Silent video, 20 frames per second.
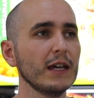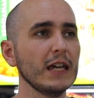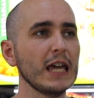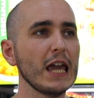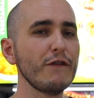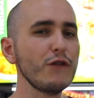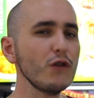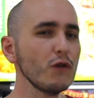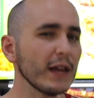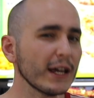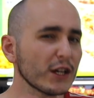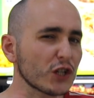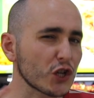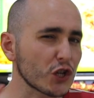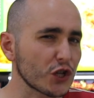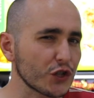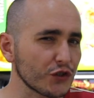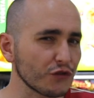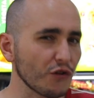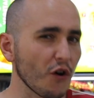If you like
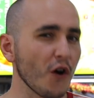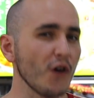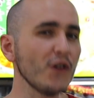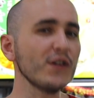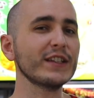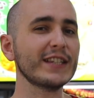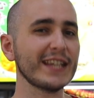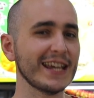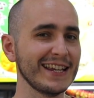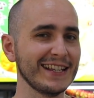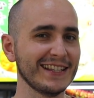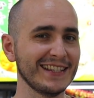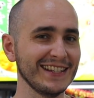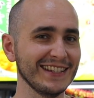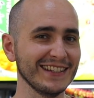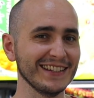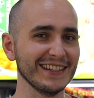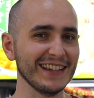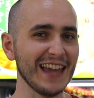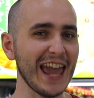strong
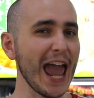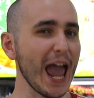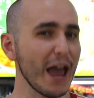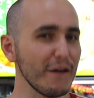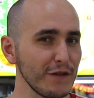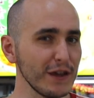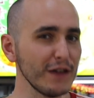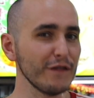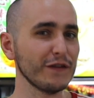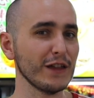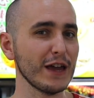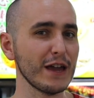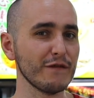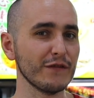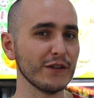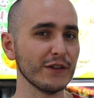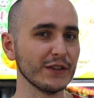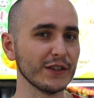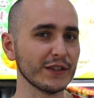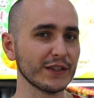tasting, heavy
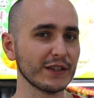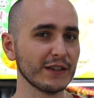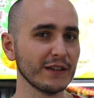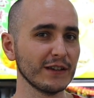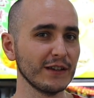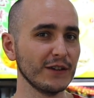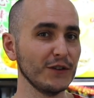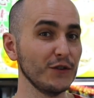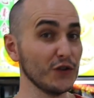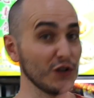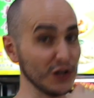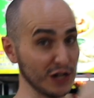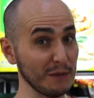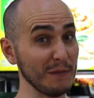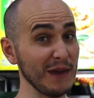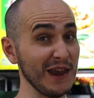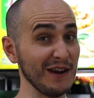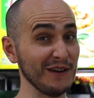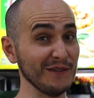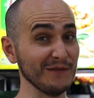flavors, you should come
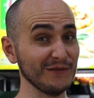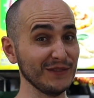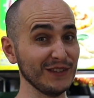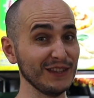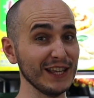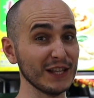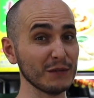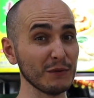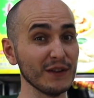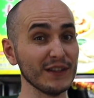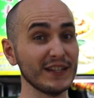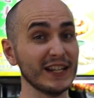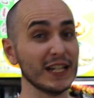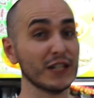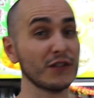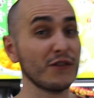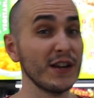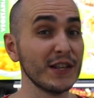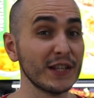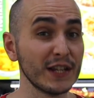here to this one,
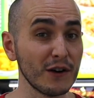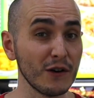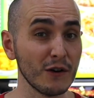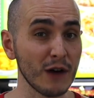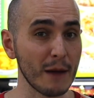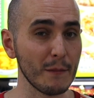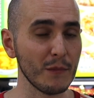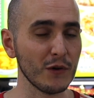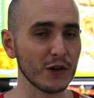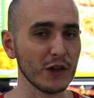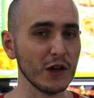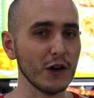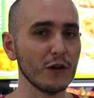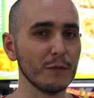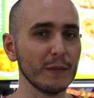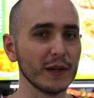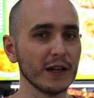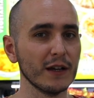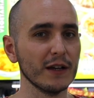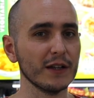630 Amokyo,
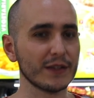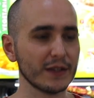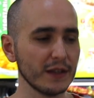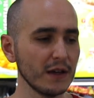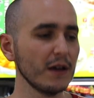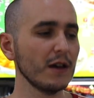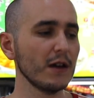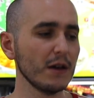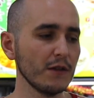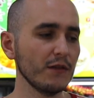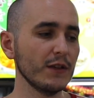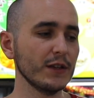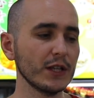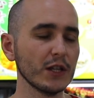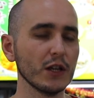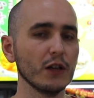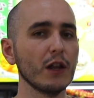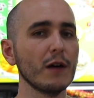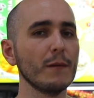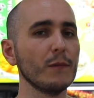because this is
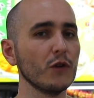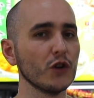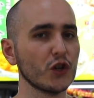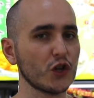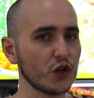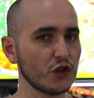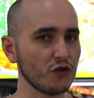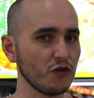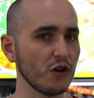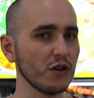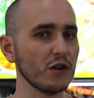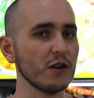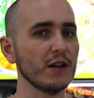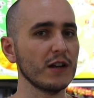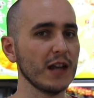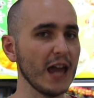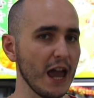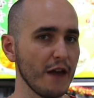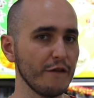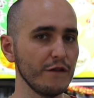a lot more stronger
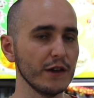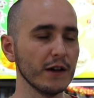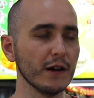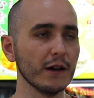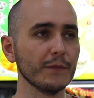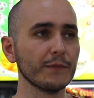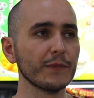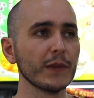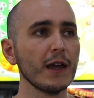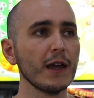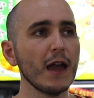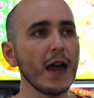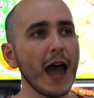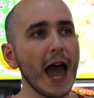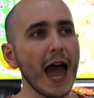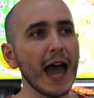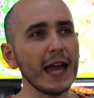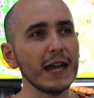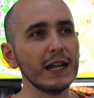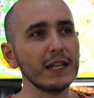and heavier.
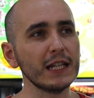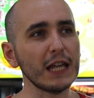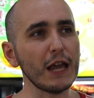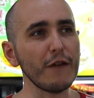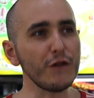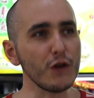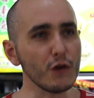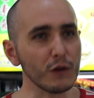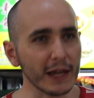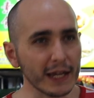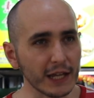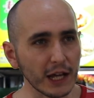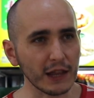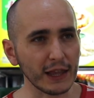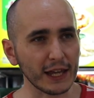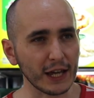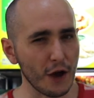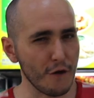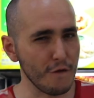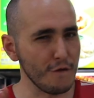And if you like
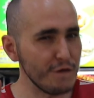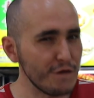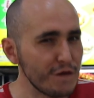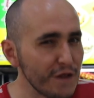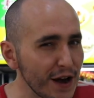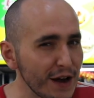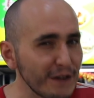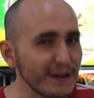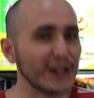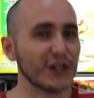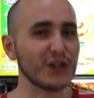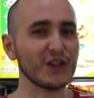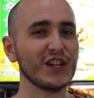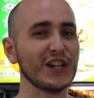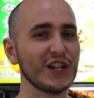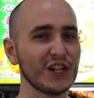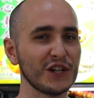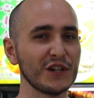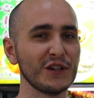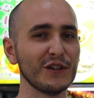a very
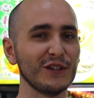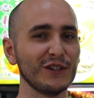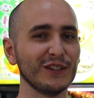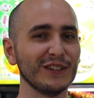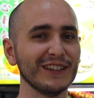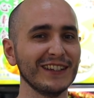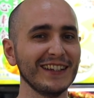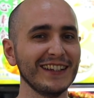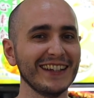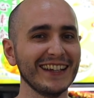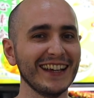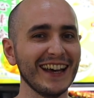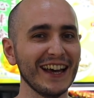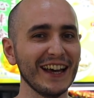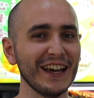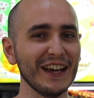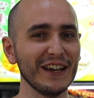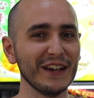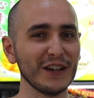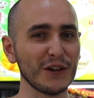traditional
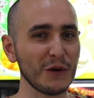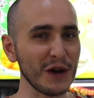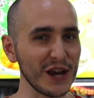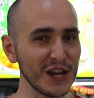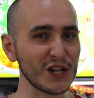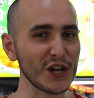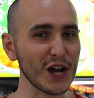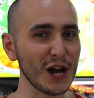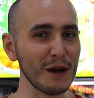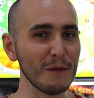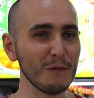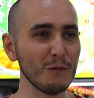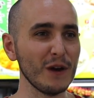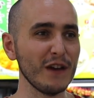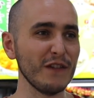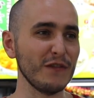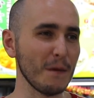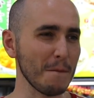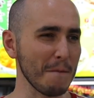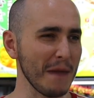Kway Chap
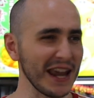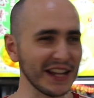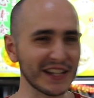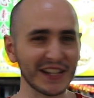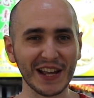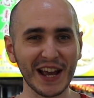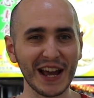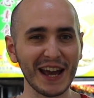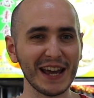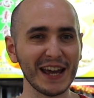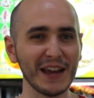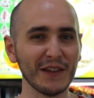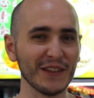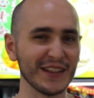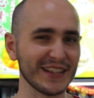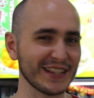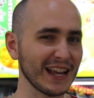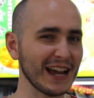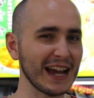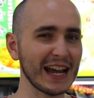with the meitai on the
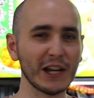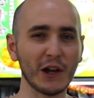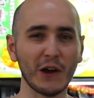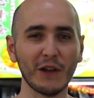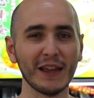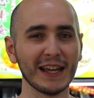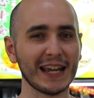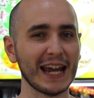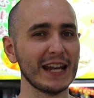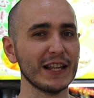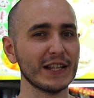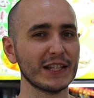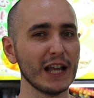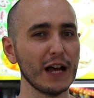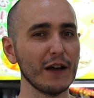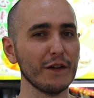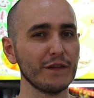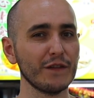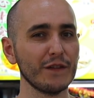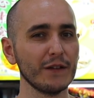side, all that kind of
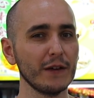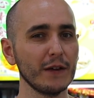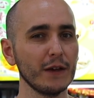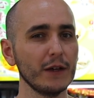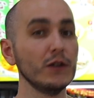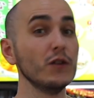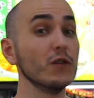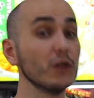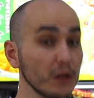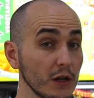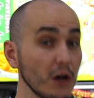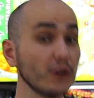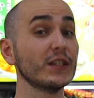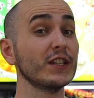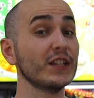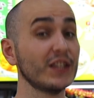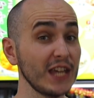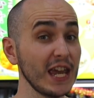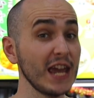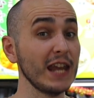stuff, you can go
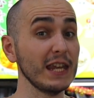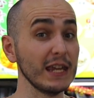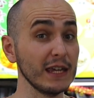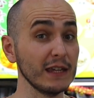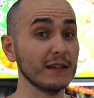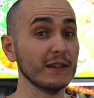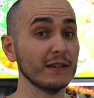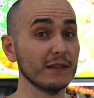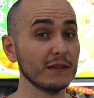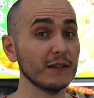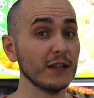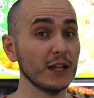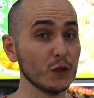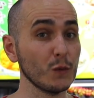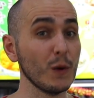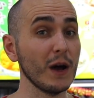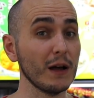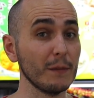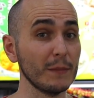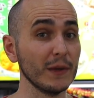to Tianyi as
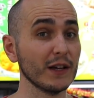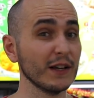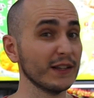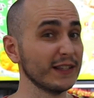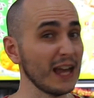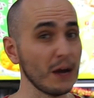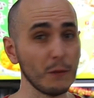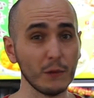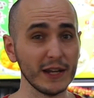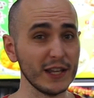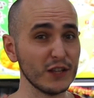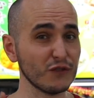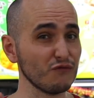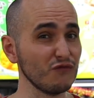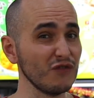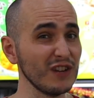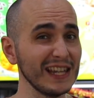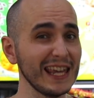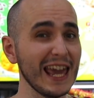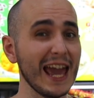well, because that one is
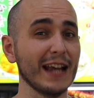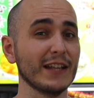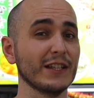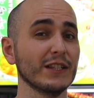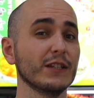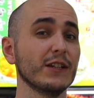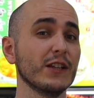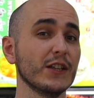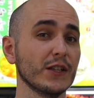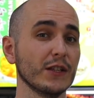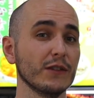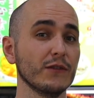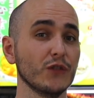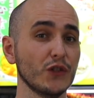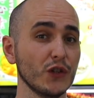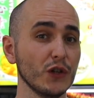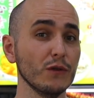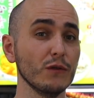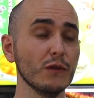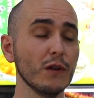really excellent
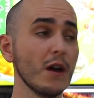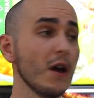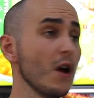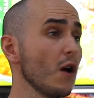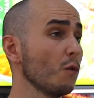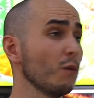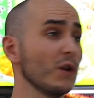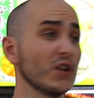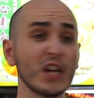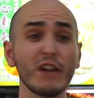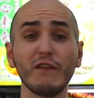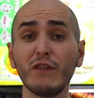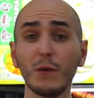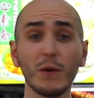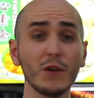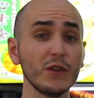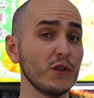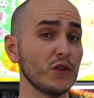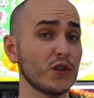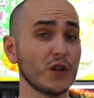too. Whichever
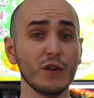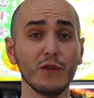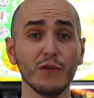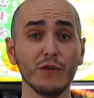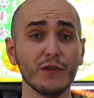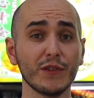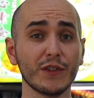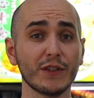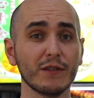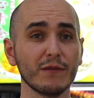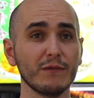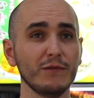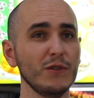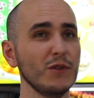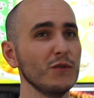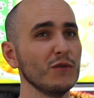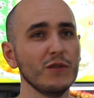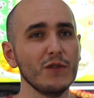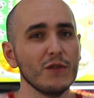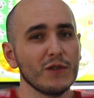one you choose,
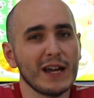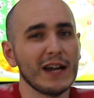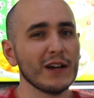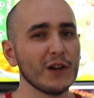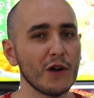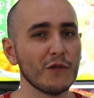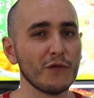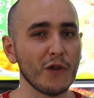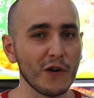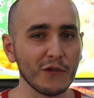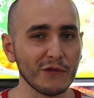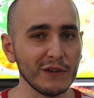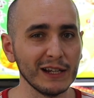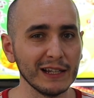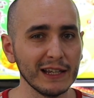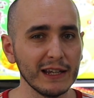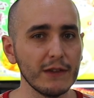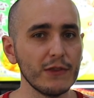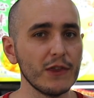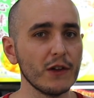you can't go wrong
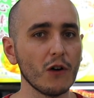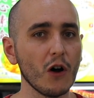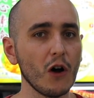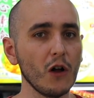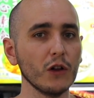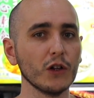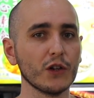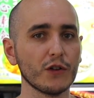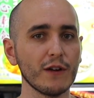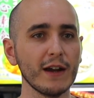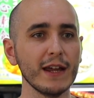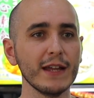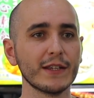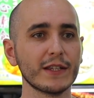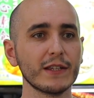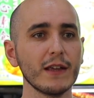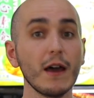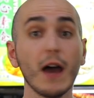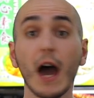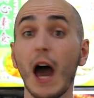really. They're all
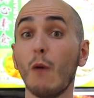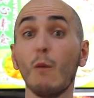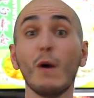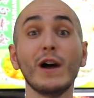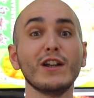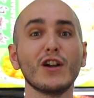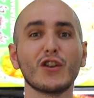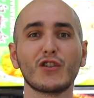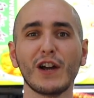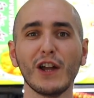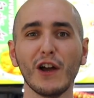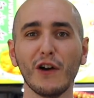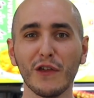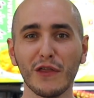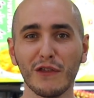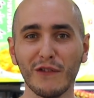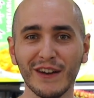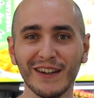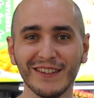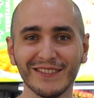great, and why not try all
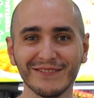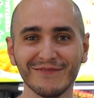3?